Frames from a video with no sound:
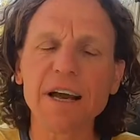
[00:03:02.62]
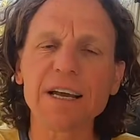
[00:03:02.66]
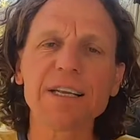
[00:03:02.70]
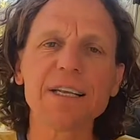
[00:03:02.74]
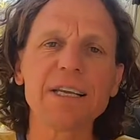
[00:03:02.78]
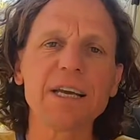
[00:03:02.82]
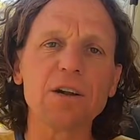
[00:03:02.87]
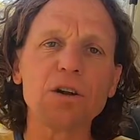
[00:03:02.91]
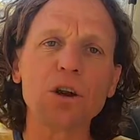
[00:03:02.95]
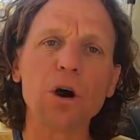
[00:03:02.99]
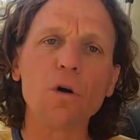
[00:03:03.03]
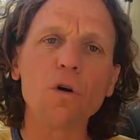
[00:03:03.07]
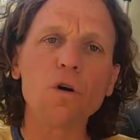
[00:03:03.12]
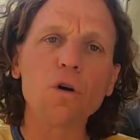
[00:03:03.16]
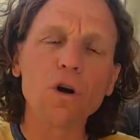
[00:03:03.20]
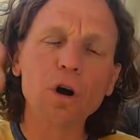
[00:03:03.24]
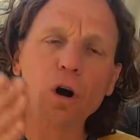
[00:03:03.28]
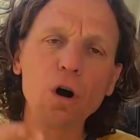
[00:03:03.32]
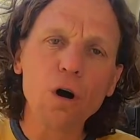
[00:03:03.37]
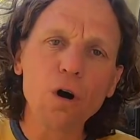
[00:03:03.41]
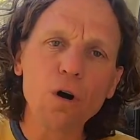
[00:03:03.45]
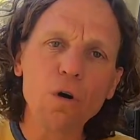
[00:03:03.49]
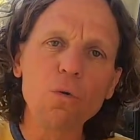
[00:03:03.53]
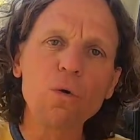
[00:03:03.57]
idea. No,
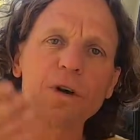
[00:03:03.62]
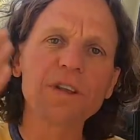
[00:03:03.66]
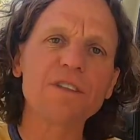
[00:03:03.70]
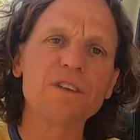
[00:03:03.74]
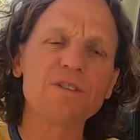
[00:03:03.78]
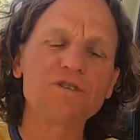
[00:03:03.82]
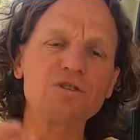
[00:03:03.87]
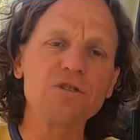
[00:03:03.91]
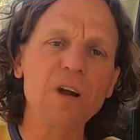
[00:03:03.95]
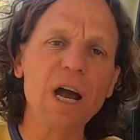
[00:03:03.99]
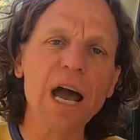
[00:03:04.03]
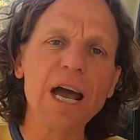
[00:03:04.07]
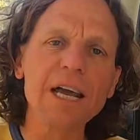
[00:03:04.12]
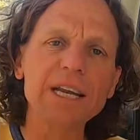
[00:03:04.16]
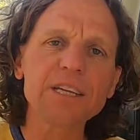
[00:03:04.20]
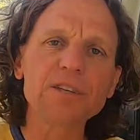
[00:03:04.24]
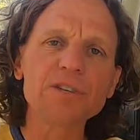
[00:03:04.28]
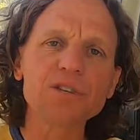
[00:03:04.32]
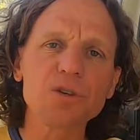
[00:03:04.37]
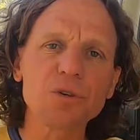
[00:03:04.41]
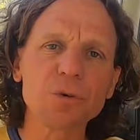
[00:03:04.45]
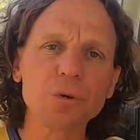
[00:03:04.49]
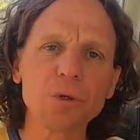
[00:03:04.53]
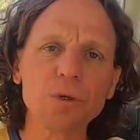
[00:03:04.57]
go with the tried
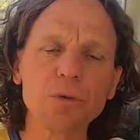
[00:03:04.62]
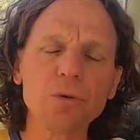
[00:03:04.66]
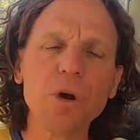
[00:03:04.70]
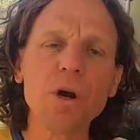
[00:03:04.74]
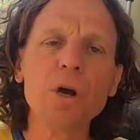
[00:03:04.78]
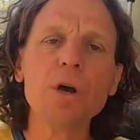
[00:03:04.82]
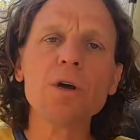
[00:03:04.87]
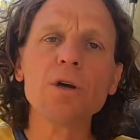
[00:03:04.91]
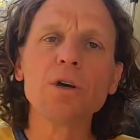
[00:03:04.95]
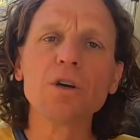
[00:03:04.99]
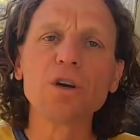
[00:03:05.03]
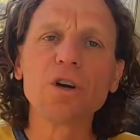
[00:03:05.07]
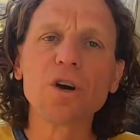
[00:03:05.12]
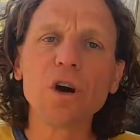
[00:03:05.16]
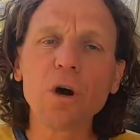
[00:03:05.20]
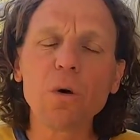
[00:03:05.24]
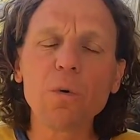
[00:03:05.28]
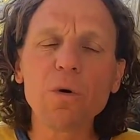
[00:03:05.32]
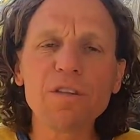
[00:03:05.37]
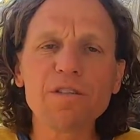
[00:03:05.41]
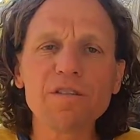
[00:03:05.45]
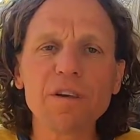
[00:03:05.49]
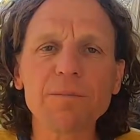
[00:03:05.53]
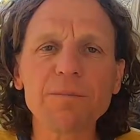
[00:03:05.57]
and true. Go
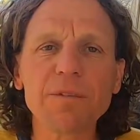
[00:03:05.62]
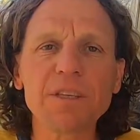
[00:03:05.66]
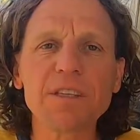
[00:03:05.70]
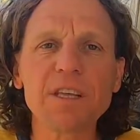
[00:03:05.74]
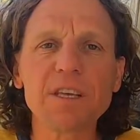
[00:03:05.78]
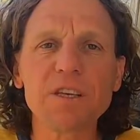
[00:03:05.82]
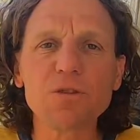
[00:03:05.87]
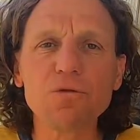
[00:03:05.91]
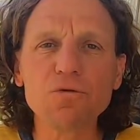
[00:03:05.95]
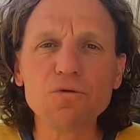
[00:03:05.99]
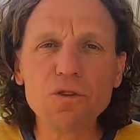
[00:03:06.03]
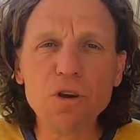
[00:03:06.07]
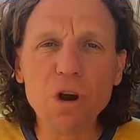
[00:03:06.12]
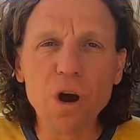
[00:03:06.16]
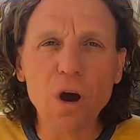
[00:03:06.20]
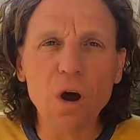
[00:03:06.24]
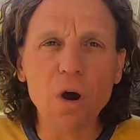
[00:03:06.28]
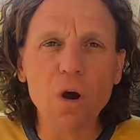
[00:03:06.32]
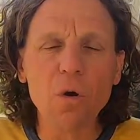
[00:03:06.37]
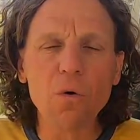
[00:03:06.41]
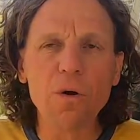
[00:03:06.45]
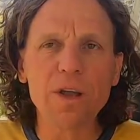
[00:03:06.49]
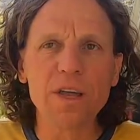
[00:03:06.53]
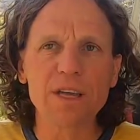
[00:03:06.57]
with something that you
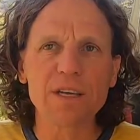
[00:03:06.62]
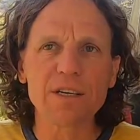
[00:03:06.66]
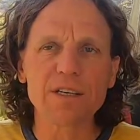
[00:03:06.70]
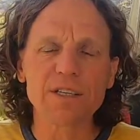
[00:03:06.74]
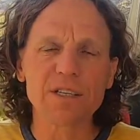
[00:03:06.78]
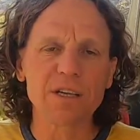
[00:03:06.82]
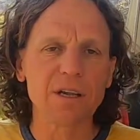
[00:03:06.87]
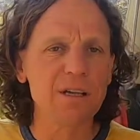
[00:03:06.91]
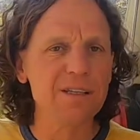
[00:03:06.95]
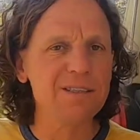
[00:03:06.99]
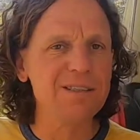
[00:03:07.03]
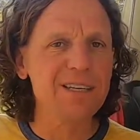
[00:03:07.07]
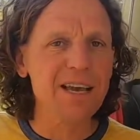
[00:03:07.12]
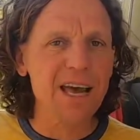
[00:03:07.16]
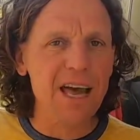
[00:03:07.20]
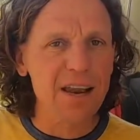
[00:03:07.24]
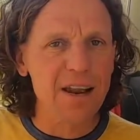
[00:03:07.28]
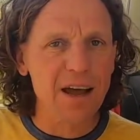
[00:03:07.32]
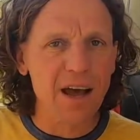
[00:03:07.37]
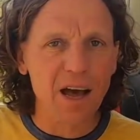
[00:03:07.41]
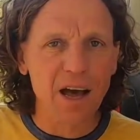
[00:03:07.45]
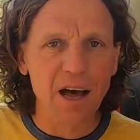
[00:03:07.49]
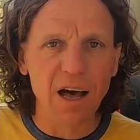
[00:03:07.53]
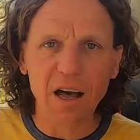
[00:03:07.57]
know is
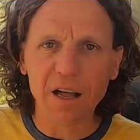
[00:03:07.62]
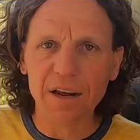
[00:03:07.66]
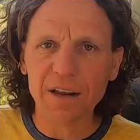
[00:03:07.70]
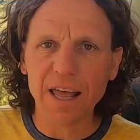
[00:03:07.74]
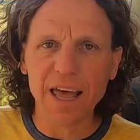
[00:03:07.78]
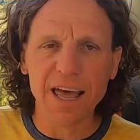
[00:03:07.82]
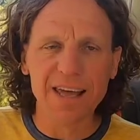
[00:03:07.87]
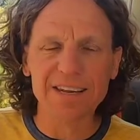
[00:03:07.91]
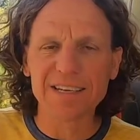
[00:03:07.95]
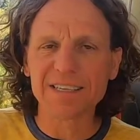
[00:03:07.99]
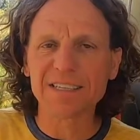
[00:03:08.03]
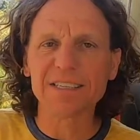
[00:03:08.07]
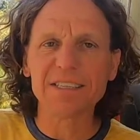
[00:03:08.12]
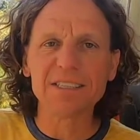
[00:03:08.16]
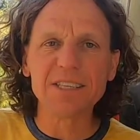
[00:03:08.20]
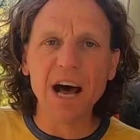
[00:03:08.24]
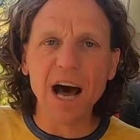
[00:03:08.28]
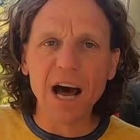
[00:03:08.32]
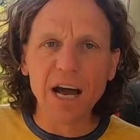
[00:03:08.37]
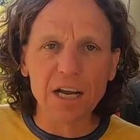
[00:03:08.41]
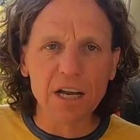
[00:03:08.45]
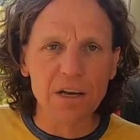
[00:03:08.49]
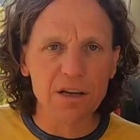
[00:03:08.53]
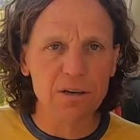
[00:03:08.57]
dead on and is
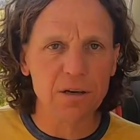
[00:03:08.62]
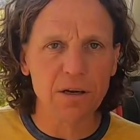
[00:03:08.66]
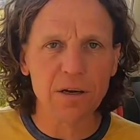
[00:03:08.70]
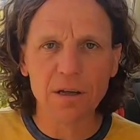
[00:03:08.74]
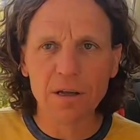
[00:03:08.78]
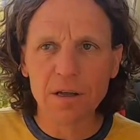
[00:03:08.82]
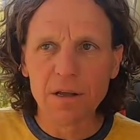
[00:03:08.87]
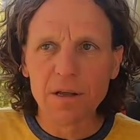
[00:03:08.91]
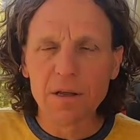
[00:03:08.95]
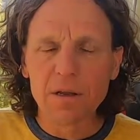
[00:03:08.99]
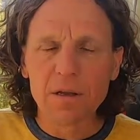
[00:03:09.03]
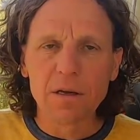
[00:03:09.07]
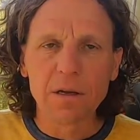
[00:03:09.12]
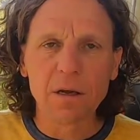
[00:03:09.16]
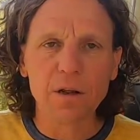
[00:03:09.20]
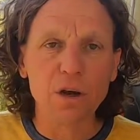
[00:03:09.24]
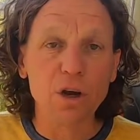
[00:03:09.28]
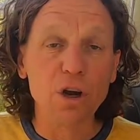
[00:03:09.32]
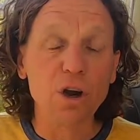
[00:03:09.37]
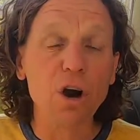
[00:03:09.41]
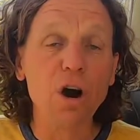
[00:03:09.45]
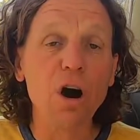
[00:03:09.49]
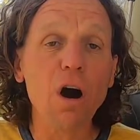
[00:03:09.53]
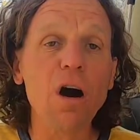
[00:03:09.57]
not gonna,
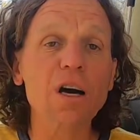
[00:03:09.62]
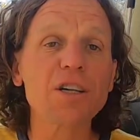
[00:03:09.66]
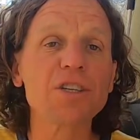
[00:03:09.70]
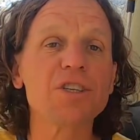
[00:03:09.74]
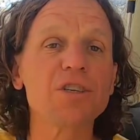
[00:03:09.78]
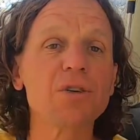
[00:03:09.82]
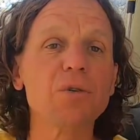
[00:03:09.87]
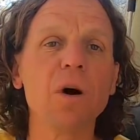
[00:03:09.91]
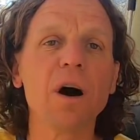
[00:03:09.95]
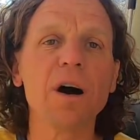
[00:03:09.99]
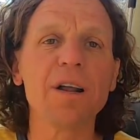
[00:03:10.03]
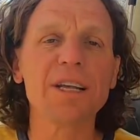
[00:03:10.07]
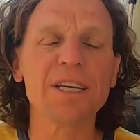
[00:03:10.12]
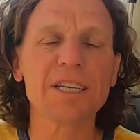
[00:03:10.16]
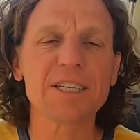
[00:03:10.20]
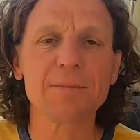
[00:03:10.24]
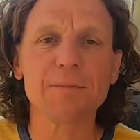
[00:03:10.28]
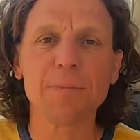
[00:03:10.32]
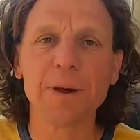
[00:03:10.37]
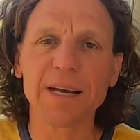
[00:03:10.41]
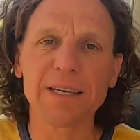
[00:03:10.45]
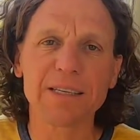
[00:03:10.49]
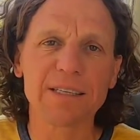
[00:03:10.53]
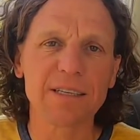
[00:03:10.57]
gonna cost you
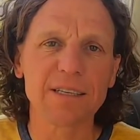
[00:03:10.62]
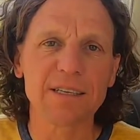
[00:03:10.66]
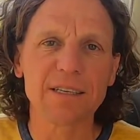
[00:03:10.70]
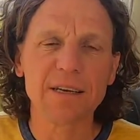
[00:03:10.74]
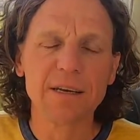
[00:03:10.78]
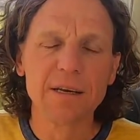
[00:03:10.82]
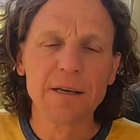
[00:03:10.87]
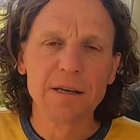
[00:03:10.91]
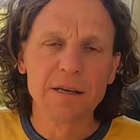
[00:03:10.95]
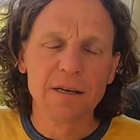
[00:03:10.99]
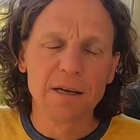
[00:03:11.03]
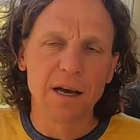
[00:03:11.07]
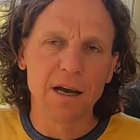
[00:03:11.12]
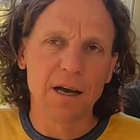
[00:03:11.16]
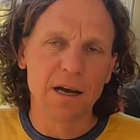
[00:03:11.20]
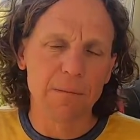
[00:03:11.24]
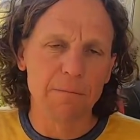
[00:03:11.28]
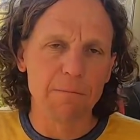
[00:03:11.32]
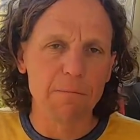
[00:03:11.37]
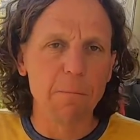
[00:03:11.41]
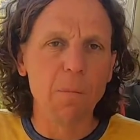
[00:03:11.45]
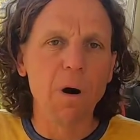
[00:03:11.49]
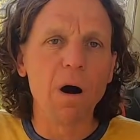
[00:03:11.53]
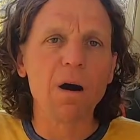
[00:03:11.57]
unexpected
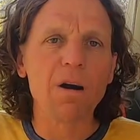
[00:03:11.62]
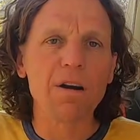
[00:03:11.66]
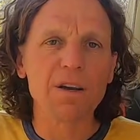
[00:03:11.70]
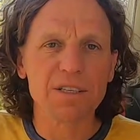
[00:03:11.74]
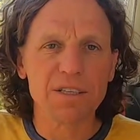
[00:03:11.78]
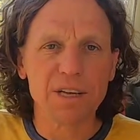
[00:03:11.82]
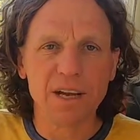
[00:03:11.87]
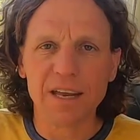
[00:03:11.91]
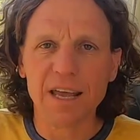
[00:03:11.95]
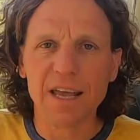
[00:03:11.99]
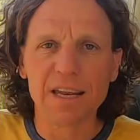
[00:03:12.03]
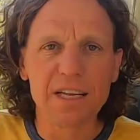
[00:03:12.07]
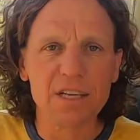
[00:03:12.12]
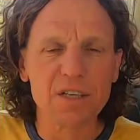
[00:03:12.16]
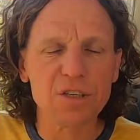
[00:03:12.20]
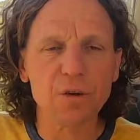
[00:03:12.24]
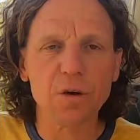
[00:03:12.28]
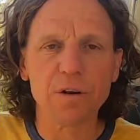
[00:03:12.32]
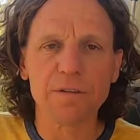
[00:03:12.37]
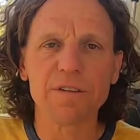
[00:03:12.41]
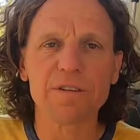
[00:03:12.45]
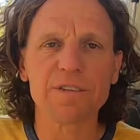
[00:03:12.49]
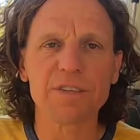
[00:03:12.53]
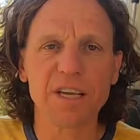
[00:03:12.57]
um, marks on any
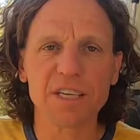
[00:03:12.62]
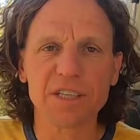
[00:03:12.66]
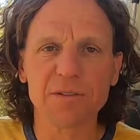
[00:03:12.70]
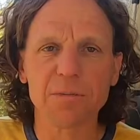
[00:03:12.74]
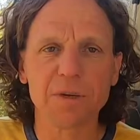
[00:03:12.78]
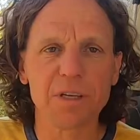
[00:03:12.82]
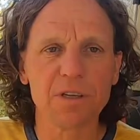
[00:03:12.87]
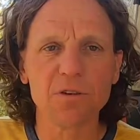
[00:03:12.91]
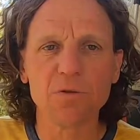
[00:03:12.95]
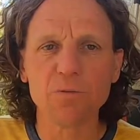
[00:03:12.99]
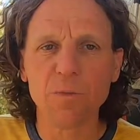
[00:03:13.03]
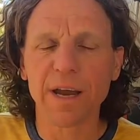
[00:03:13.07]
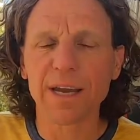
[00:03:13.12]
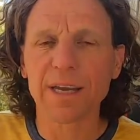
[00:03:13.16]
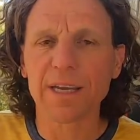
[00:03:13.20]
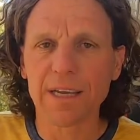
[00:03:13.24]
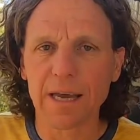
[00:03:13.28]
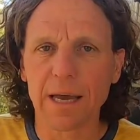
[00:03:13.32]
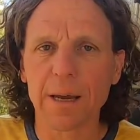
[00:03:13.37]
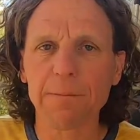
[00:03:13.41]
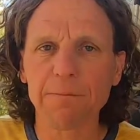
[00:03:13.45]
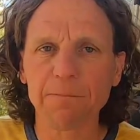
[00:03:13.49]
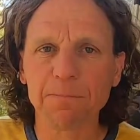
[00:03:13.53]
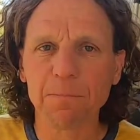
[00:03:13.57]
sort of assessment you might
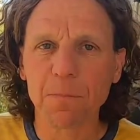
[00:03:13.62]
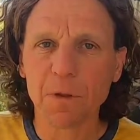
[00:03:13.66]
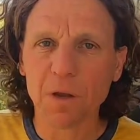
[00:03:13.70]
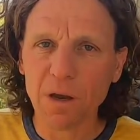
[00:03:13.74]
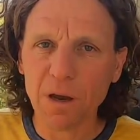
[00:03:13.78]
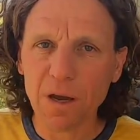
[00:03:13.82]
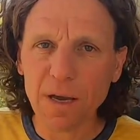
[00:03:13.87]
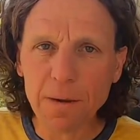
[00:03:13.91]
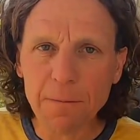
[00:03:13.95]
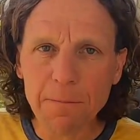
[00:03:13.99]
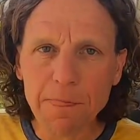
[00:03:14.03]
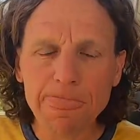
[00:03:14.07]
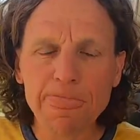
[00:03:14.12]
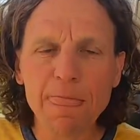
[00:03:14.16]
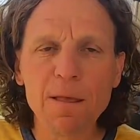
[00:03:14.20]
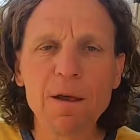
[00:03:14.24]
get, okay?